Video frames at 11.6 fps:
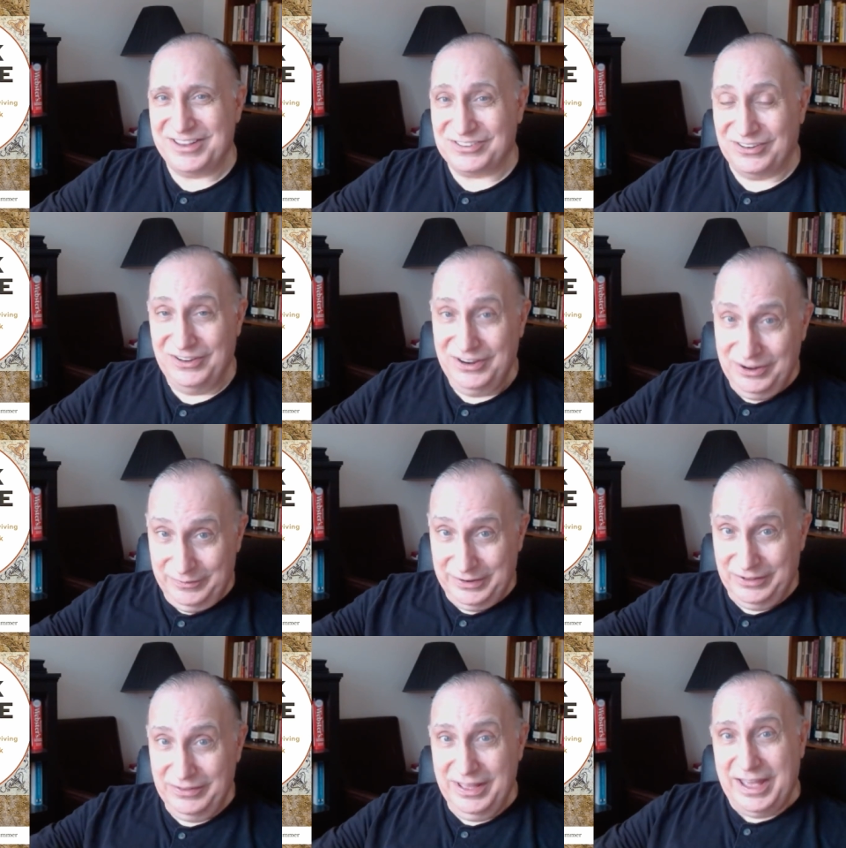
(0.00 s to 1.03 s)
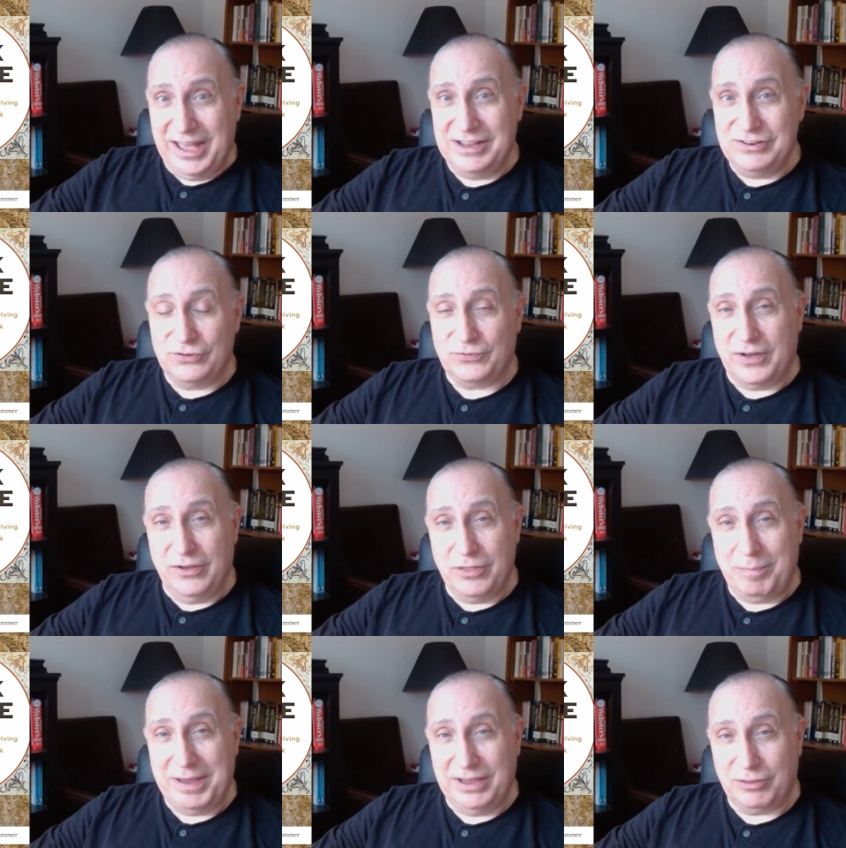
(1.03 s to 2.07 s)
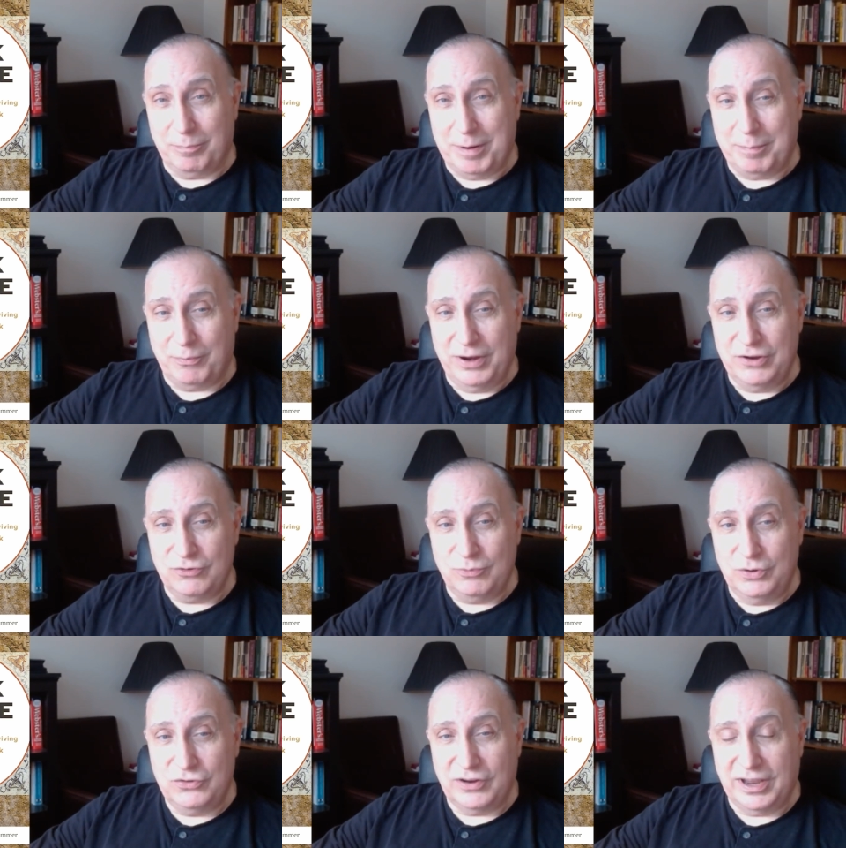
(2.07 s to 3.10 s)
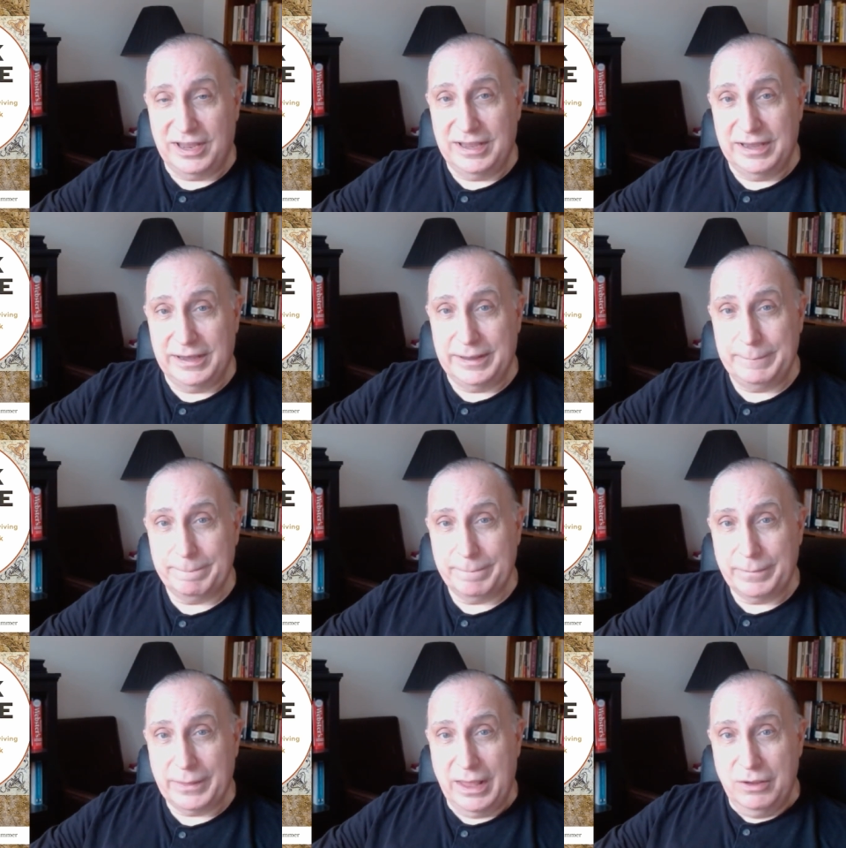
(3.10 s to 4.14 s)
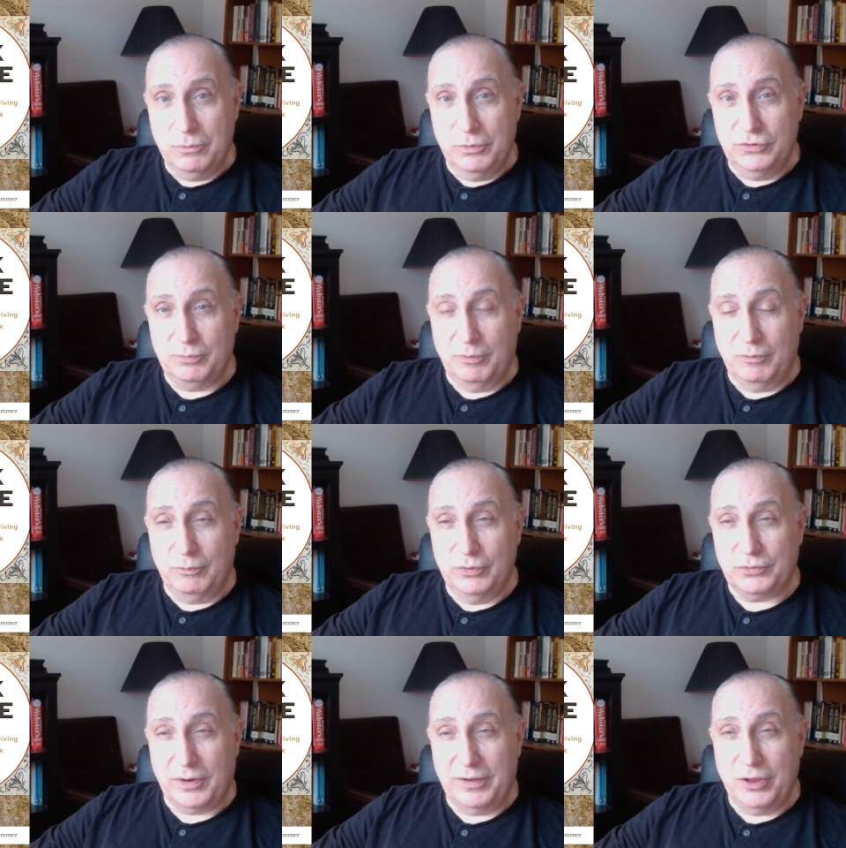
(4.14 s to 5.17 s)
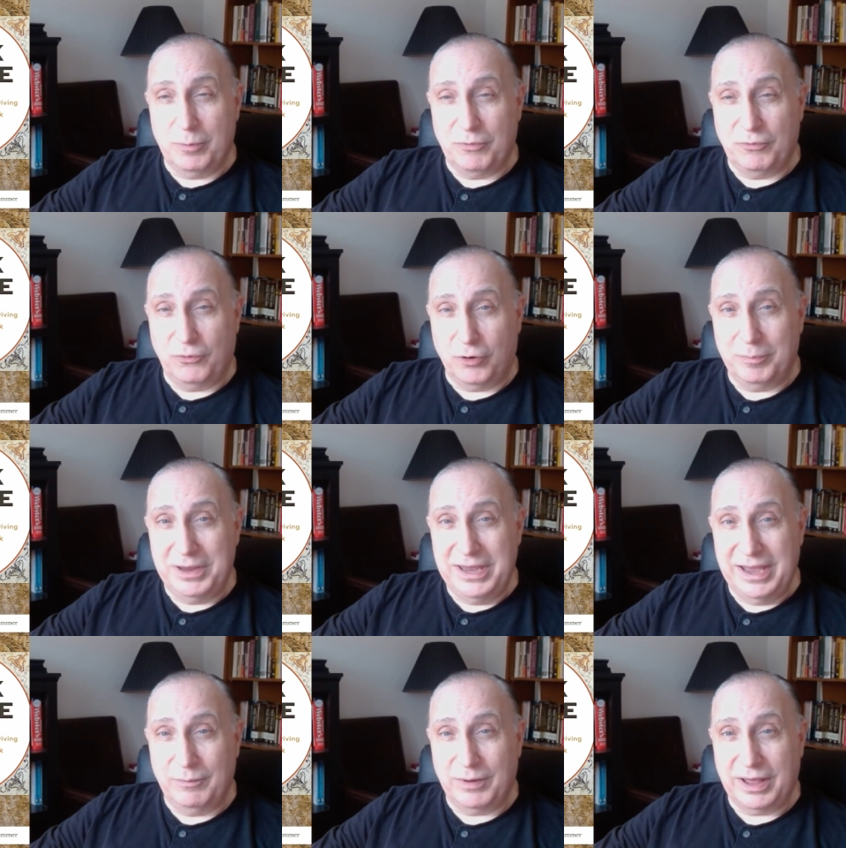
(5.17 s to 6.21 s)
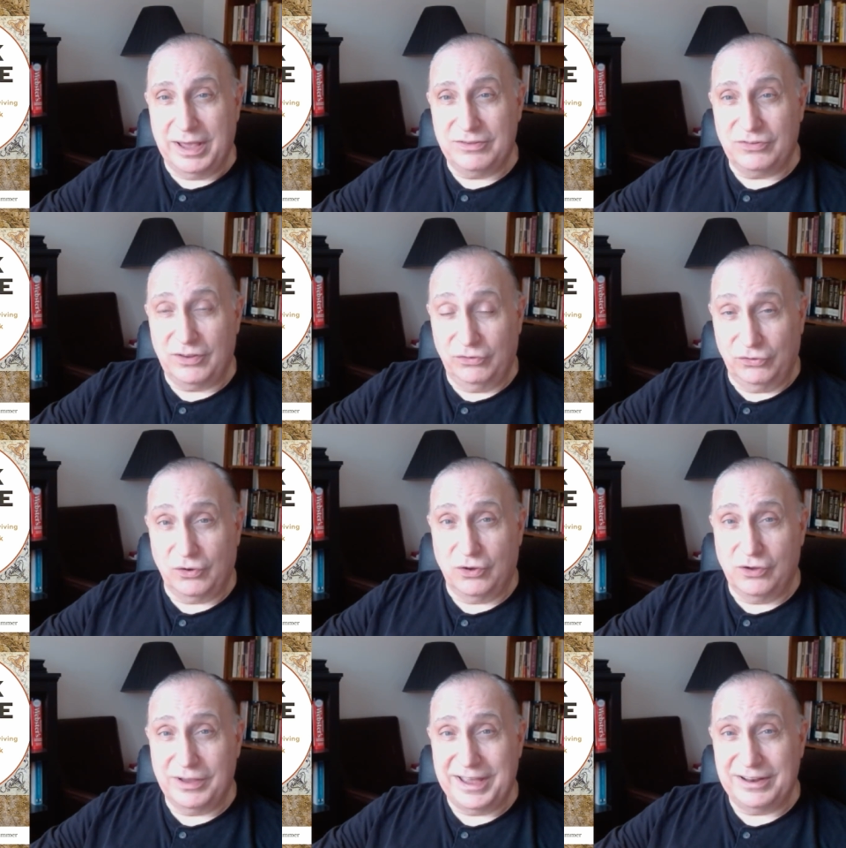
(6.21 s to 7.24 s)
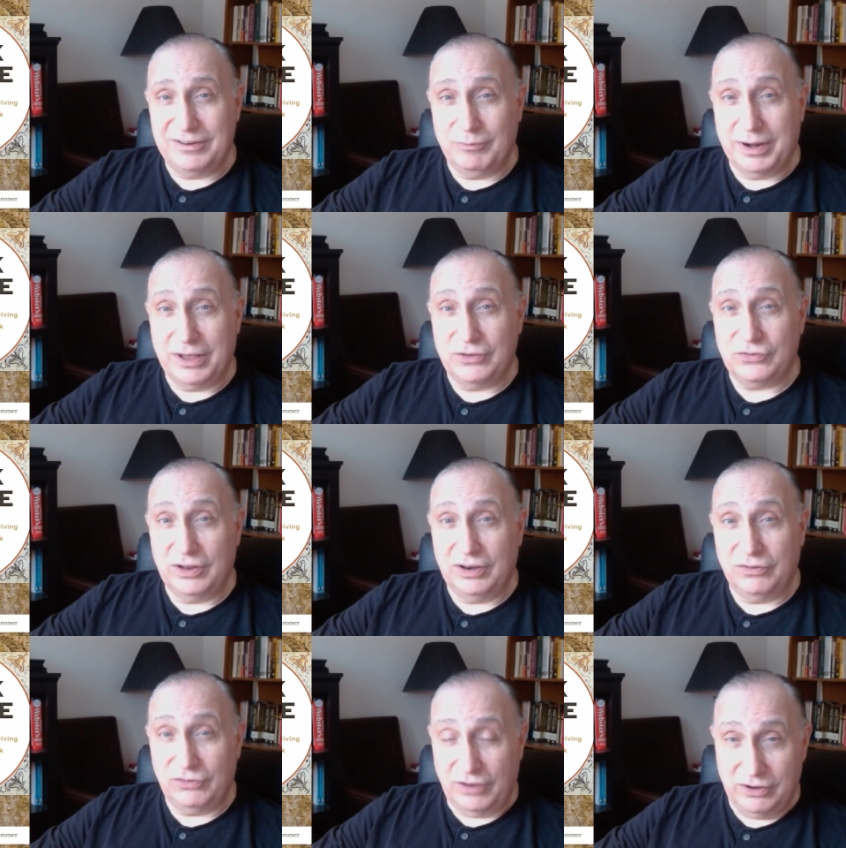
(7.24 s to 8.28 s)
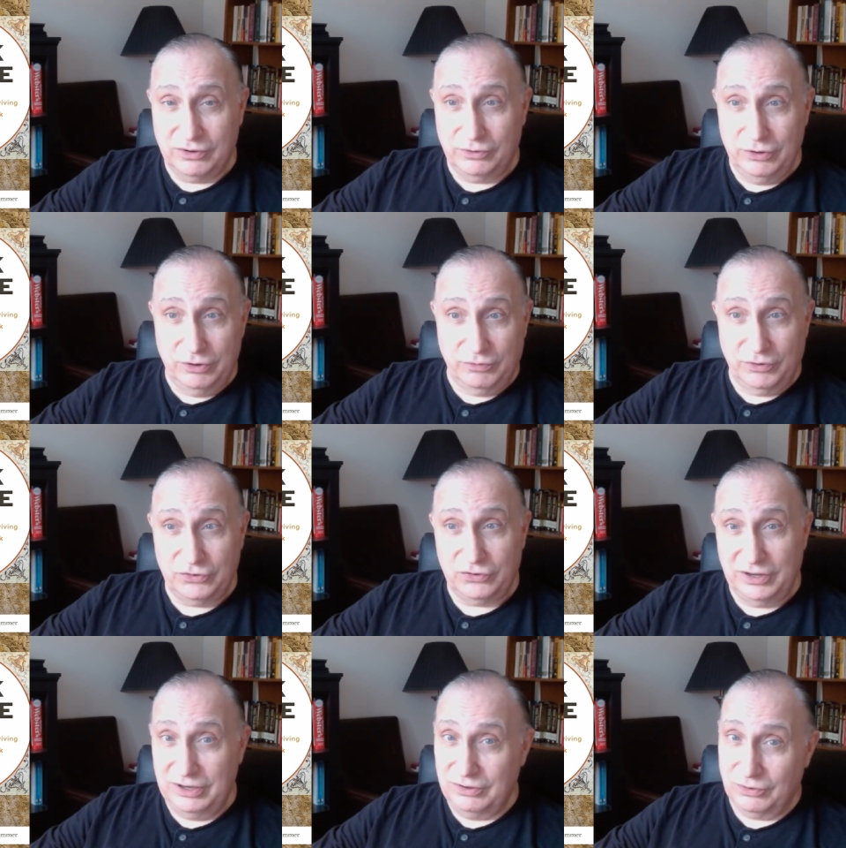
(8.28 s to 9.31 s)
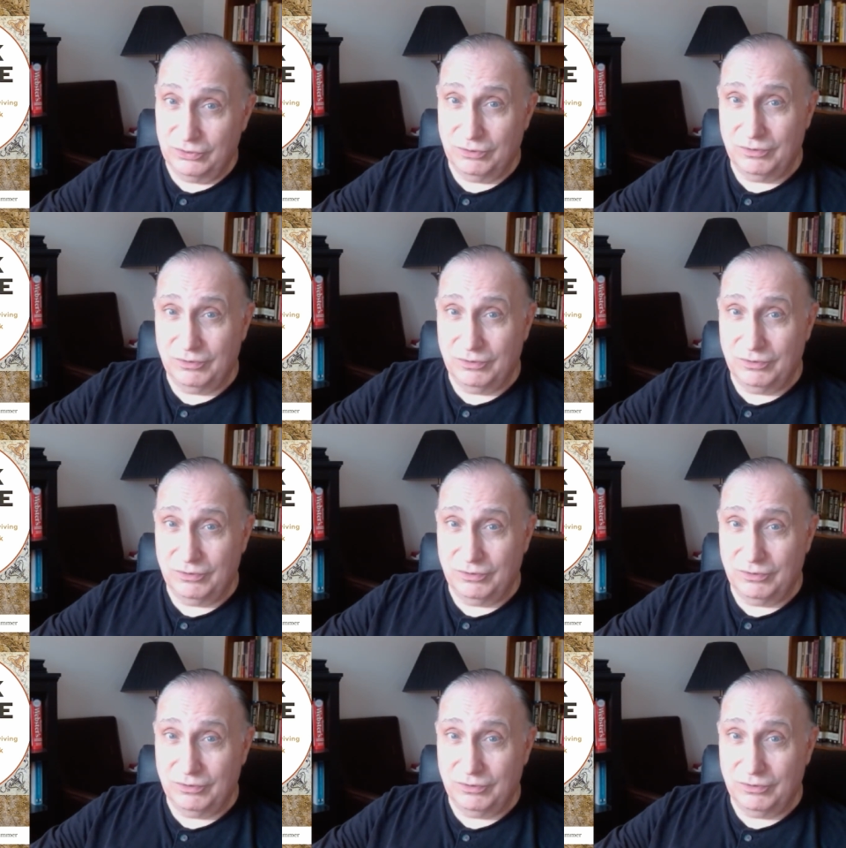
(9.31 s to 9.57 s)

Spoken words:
So, well, I just followed the path of preparation, which I was there before me when I sensed the call of God when I was at a secular university and took